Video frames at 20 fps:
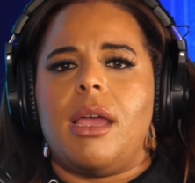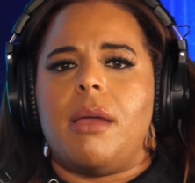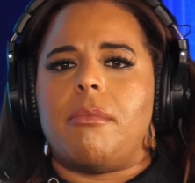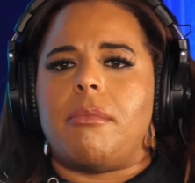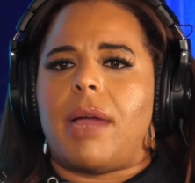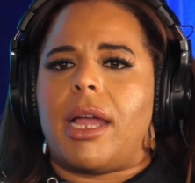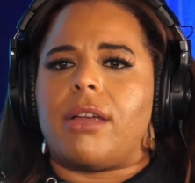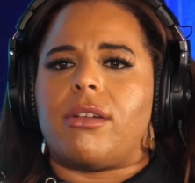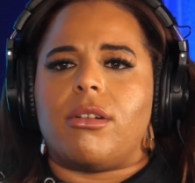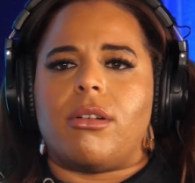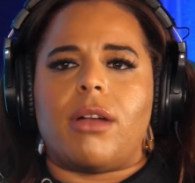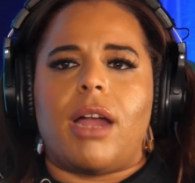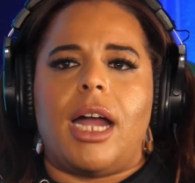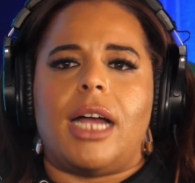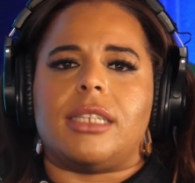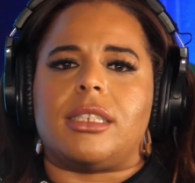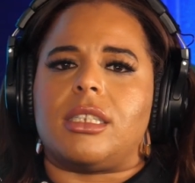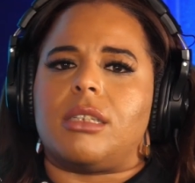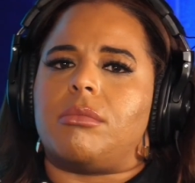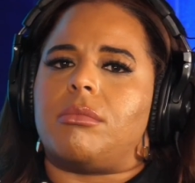
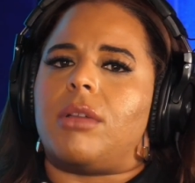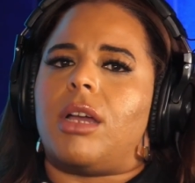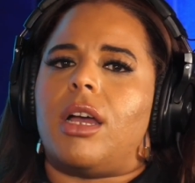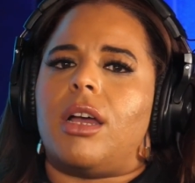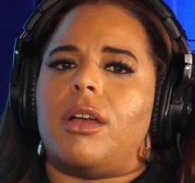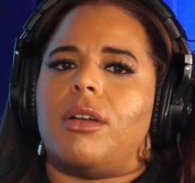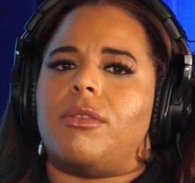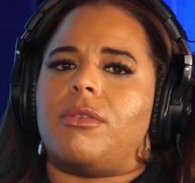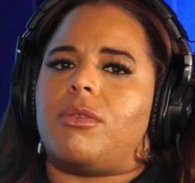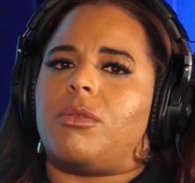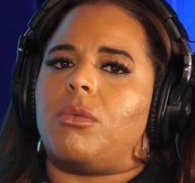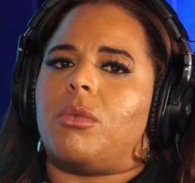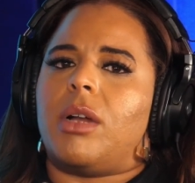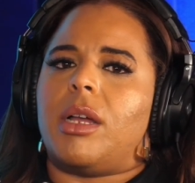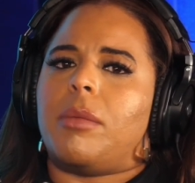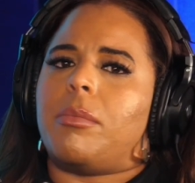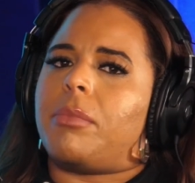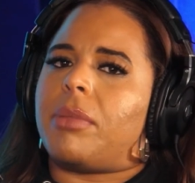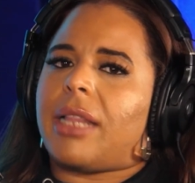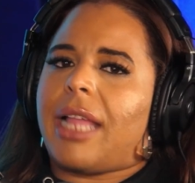microcosm of
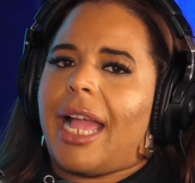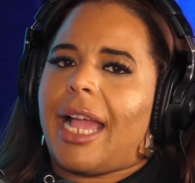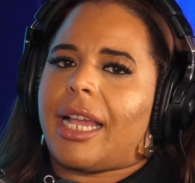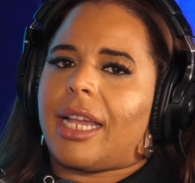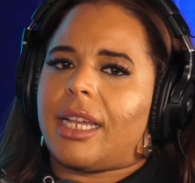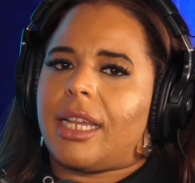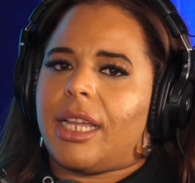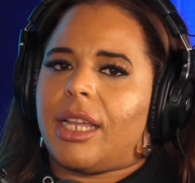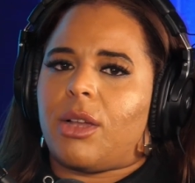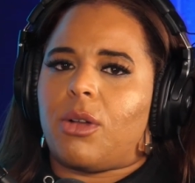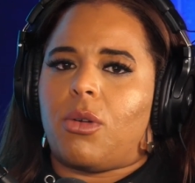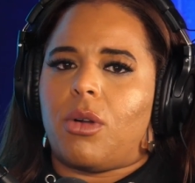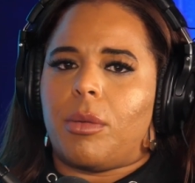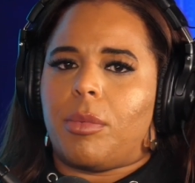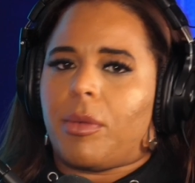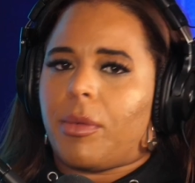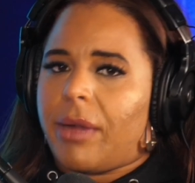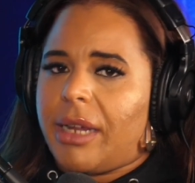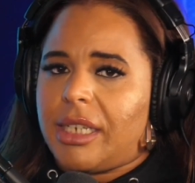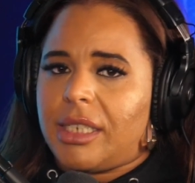what black
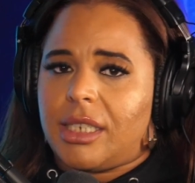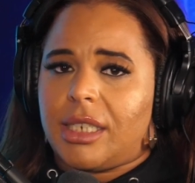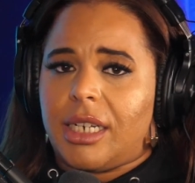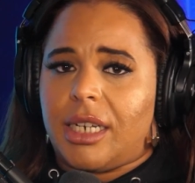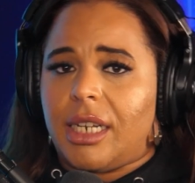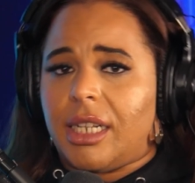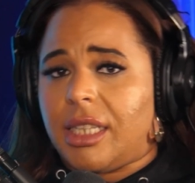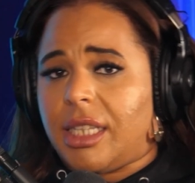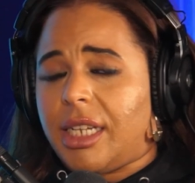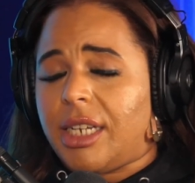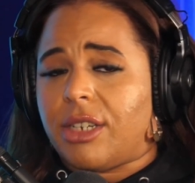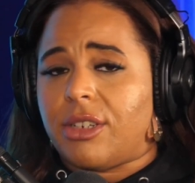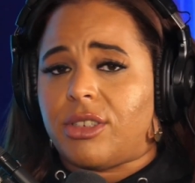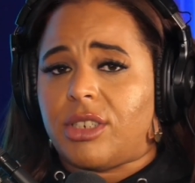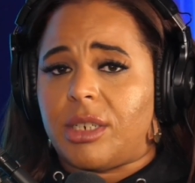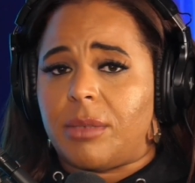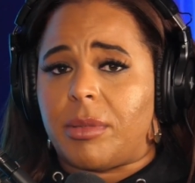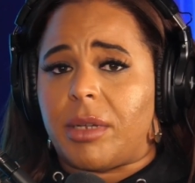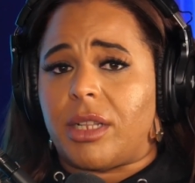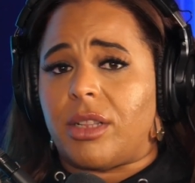incorporation and
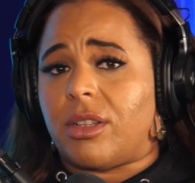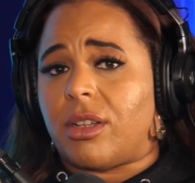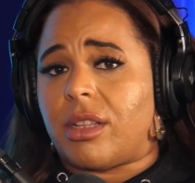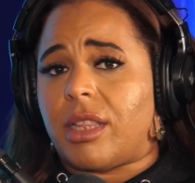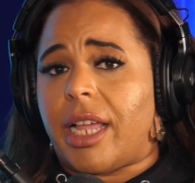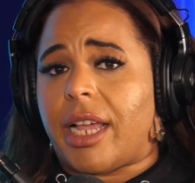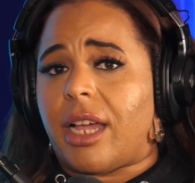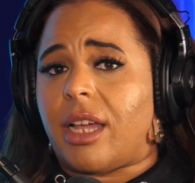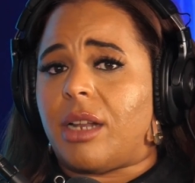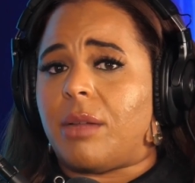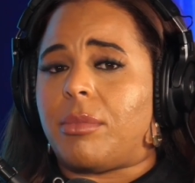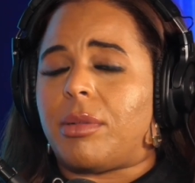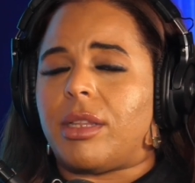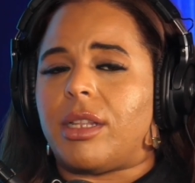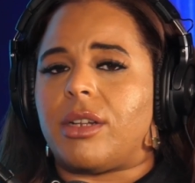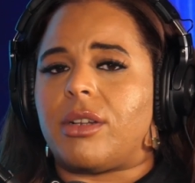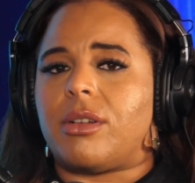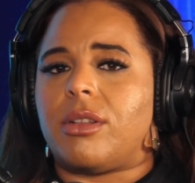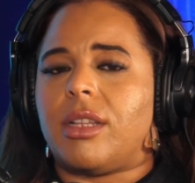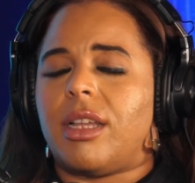leadership can look like on a
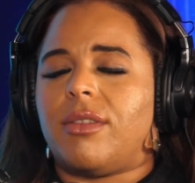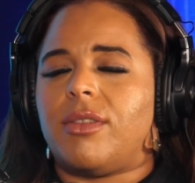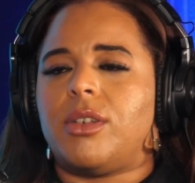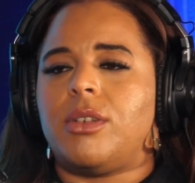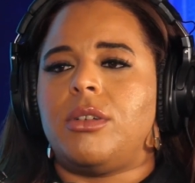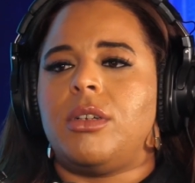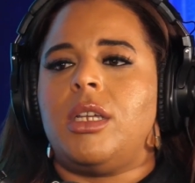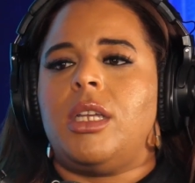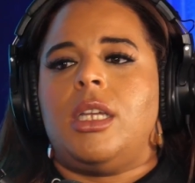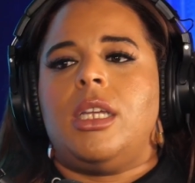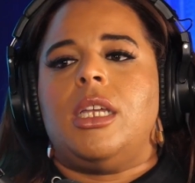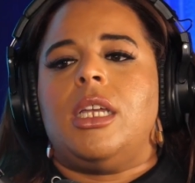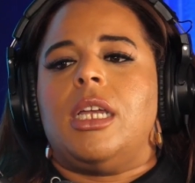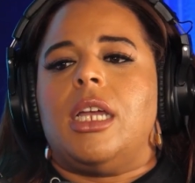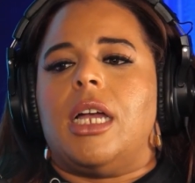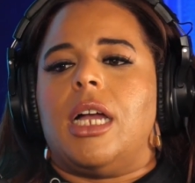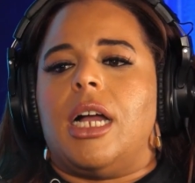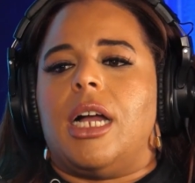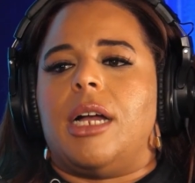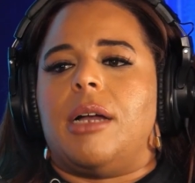political level.
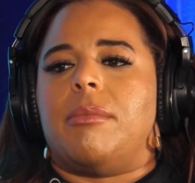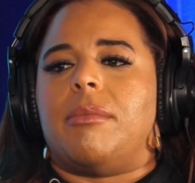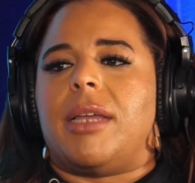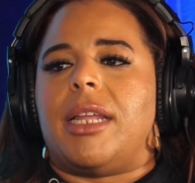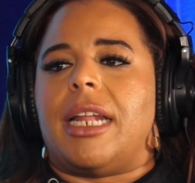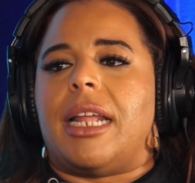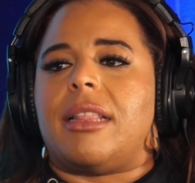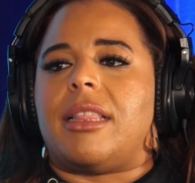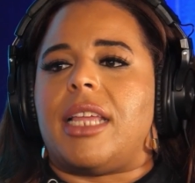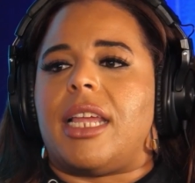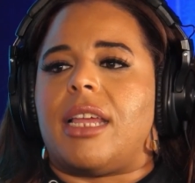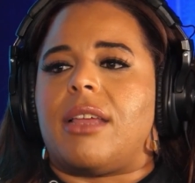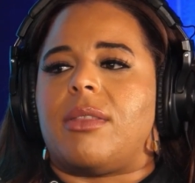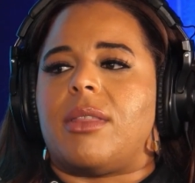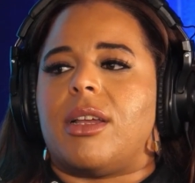And I think